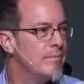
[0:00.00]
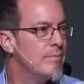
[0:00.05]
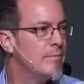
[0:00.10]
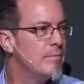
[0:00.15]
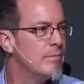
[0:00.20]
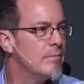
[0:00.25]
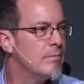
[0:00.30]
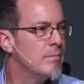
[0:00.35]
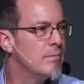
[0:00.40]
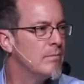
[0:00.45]

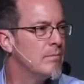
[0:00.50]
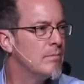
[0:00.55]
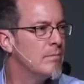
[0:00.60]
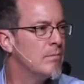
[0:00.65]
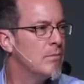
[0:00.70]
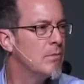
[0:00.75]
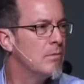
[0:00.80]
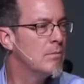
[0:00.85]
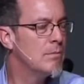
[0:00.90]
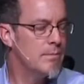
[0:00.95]

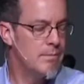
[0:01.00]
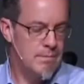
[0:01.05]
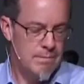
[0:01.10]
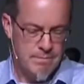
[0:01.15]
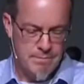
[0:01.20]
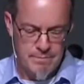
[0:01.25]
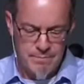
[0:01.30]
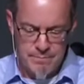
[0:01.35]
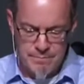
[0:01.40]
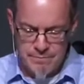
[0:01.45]

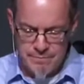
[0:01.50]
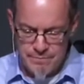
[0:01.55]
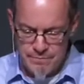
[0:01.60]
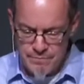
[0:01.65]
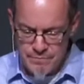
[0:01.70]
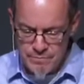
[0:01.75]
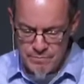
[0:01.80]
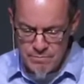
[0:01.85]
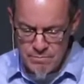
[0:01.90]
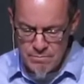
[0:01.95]

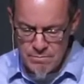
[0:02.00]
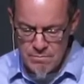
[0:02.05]
[no speech]